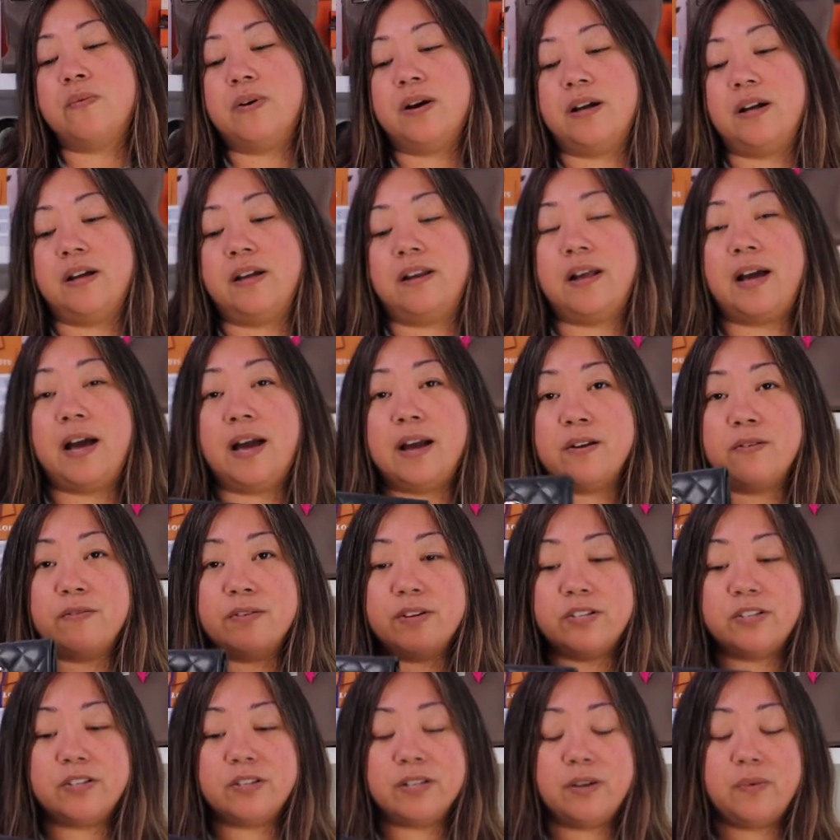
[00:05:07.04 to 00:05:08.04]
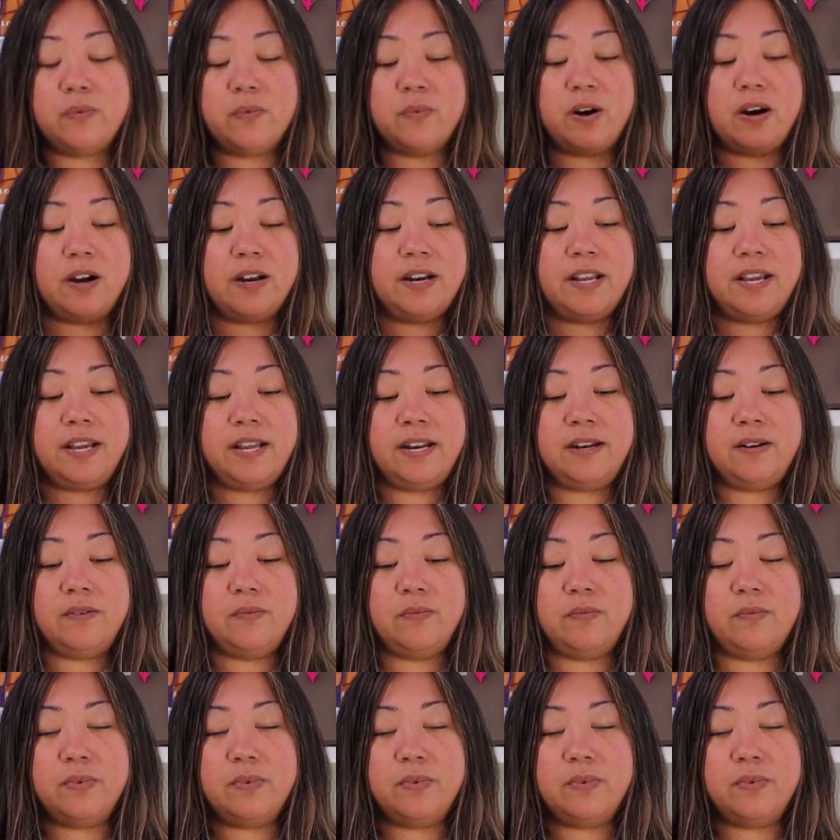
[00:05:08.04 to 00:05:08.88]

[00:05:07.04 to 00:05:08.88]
one, I originally wanted